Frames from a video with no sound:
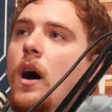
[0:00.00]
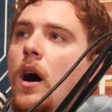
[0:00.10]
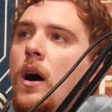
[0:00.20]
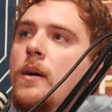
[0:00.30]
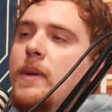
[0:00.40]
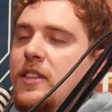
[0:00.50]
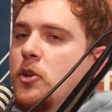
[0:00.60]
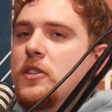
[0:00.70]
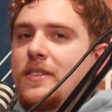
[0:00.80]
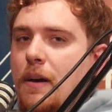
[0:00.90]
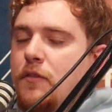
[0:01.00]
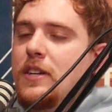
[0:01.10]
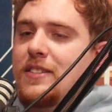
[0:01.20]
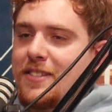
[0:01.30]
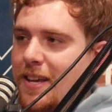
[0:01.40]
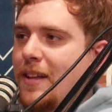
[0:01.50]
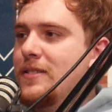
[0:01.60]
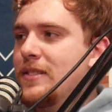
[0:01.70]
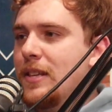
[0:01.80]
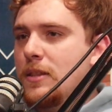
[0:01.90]
and you could definitely
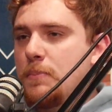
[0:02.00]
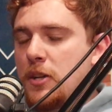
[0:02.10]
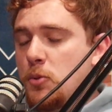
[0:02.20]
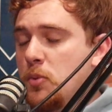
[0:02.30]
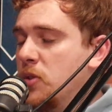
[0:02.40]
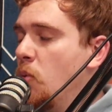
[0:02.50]
sense that the budget was